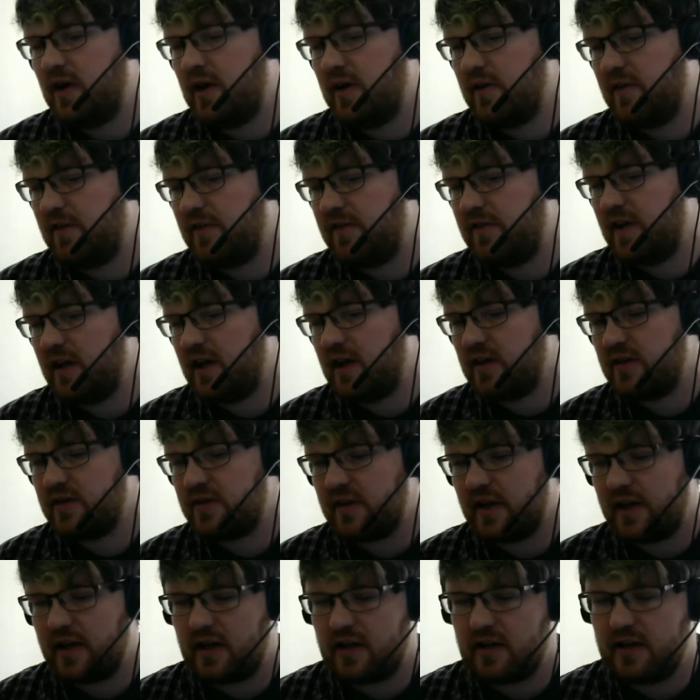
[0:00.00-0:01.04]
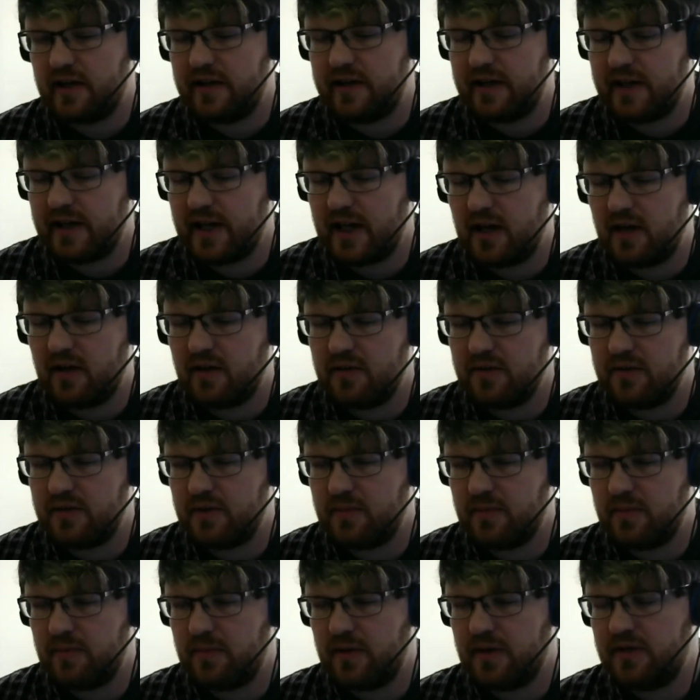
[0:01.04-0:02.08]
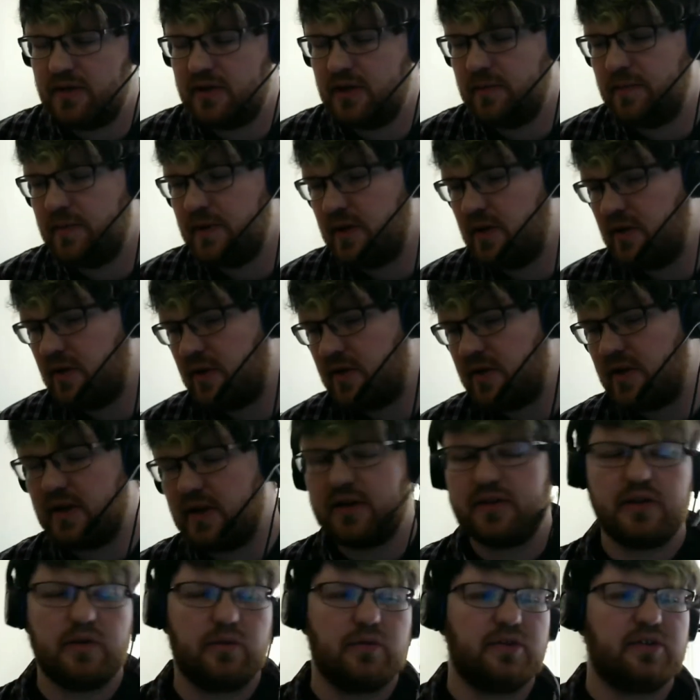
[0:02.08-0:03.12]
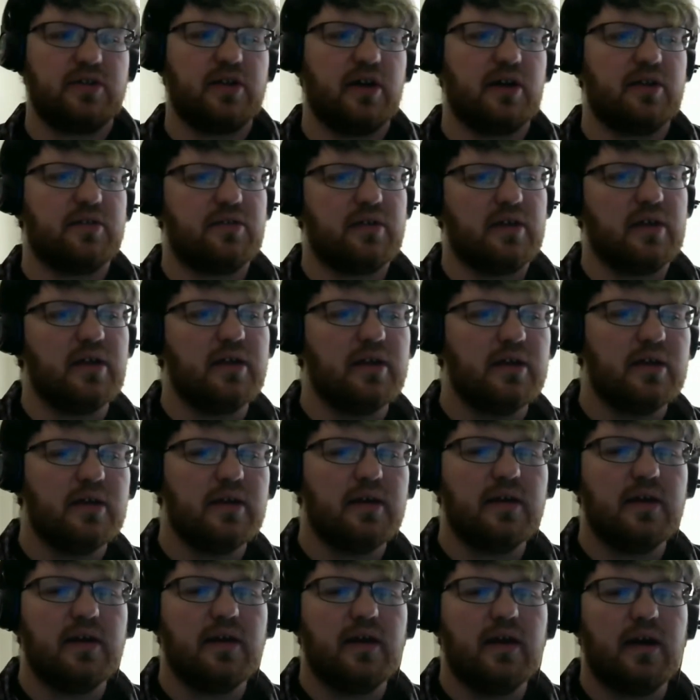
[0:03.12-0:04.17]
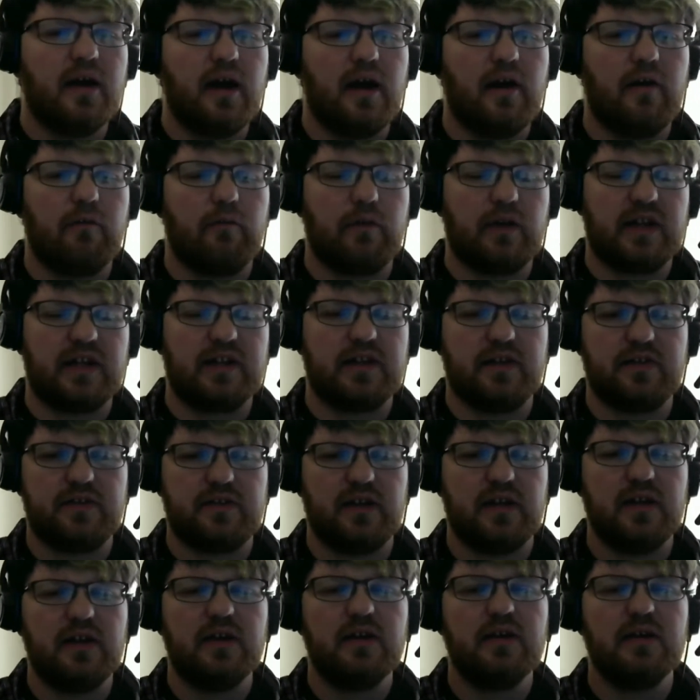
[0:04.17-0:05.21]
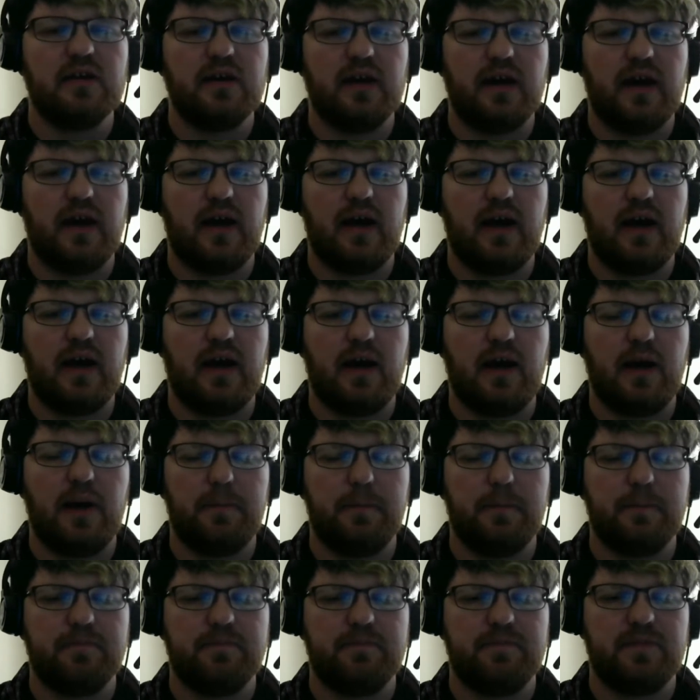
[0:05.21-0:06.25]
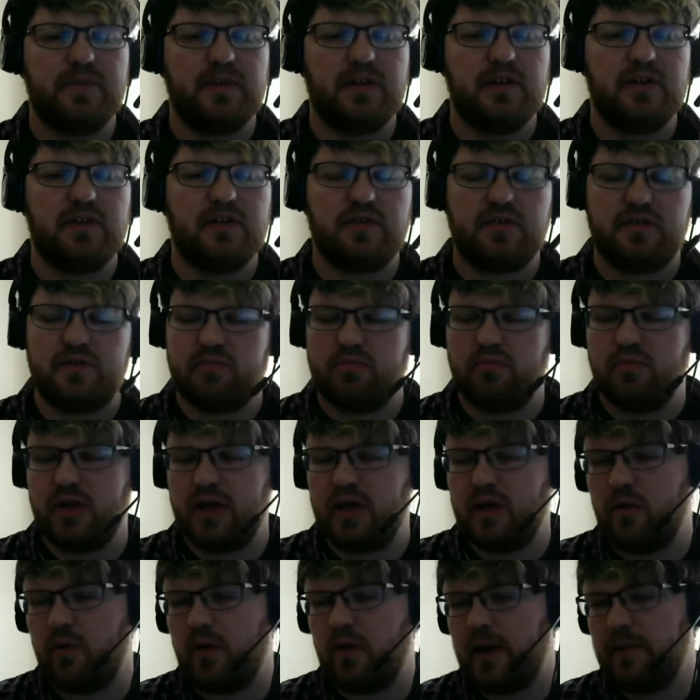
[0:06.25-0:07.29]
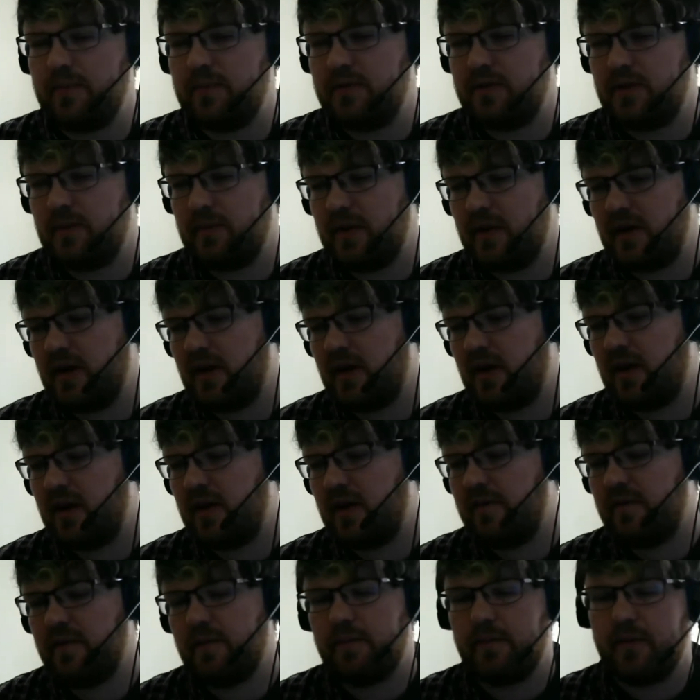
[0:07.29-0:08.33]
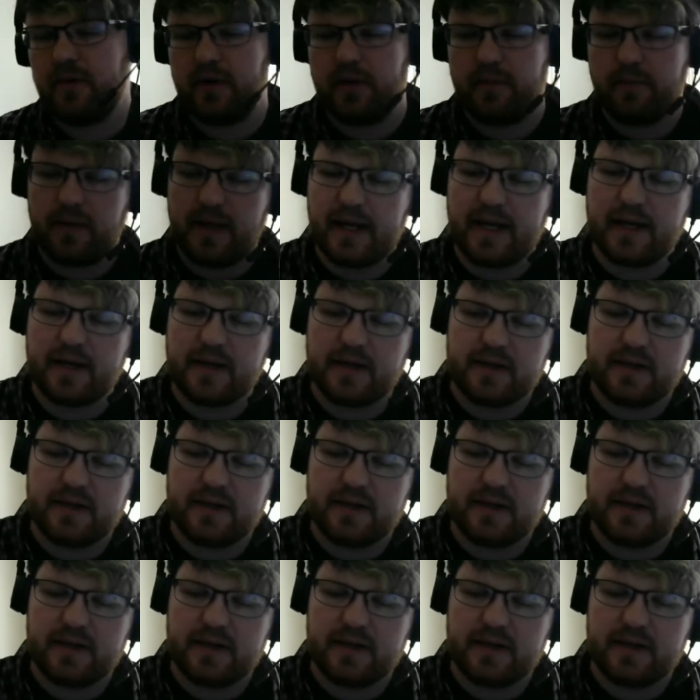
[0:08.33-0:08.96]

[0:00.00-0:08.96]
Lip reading: things like cleaning out some of my CPU because I guess it was dusty, really dusty. And he just, you know, wiped some of that off and put it back.